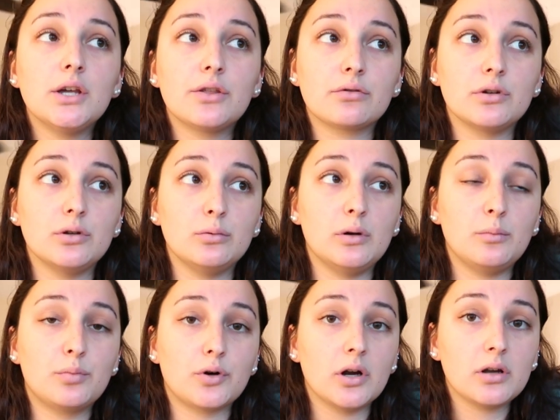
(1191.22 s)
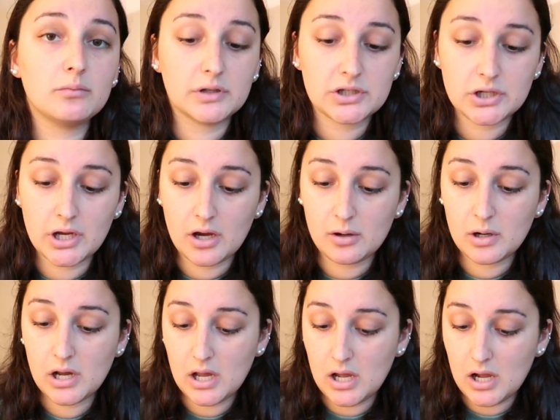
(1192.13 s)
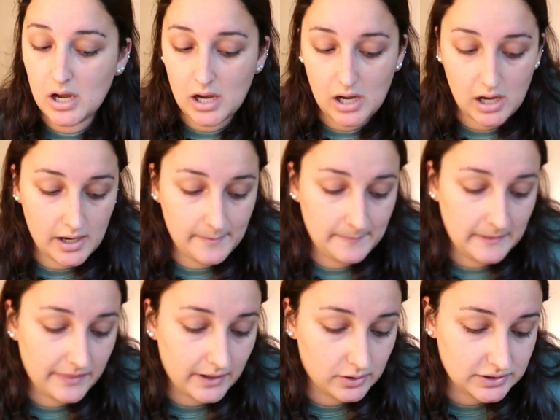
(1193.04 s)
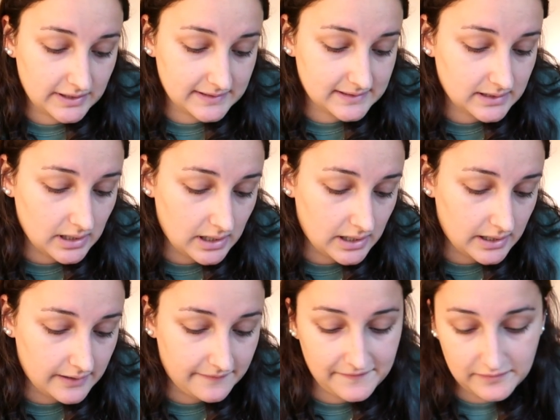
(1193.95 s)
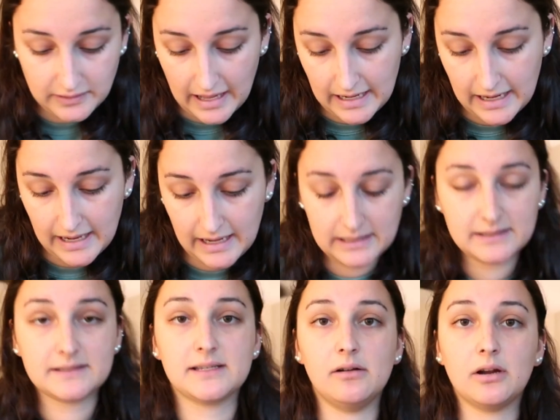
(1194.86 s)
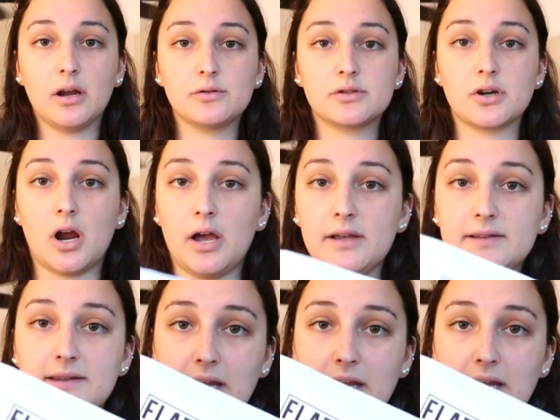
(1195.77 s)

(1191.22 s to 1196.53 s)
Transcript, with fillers: through Brooke Miccio. Um, they're just the flathead silicone straws.